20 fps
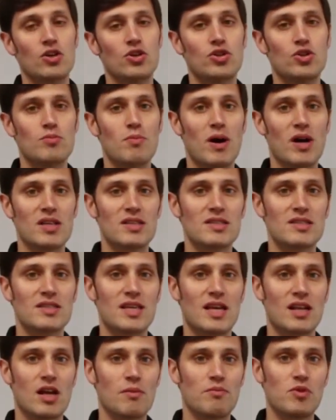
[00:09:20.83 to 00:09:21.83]
you must
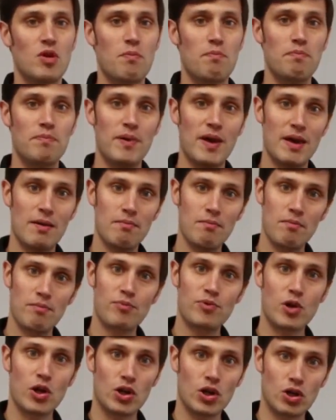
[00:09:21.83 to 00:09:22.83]
set up the PIM
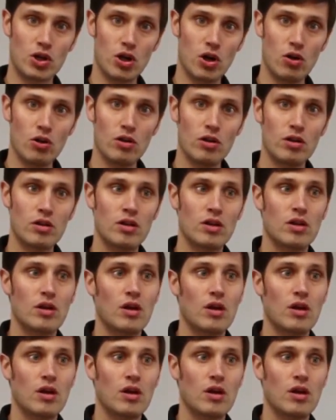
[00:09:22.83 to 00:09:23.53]
protocol,